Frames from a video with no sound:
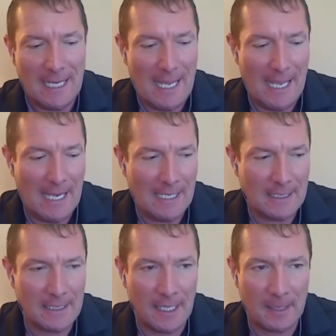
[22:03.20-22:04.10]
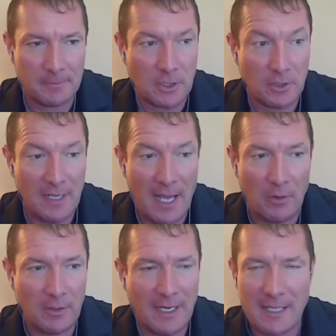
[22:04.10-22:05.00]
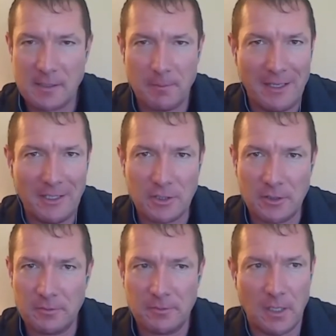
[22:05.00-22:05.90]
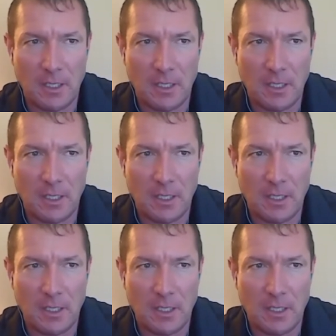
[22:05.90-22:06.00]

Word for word: and turned out it had some major